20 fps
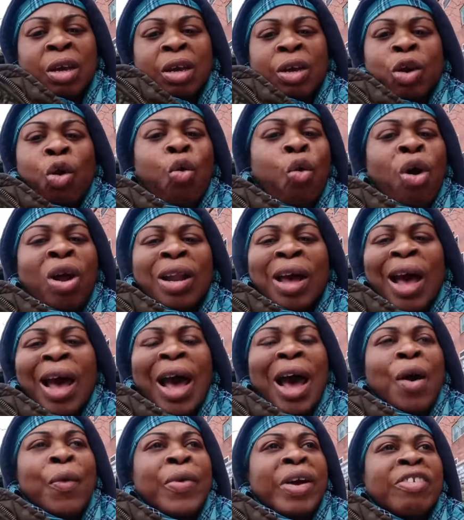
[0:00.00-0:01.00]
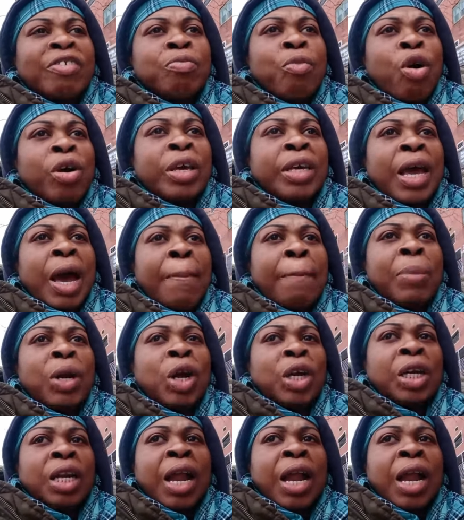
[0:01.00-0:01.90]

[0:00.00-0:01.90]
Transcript: The old always smoky and blood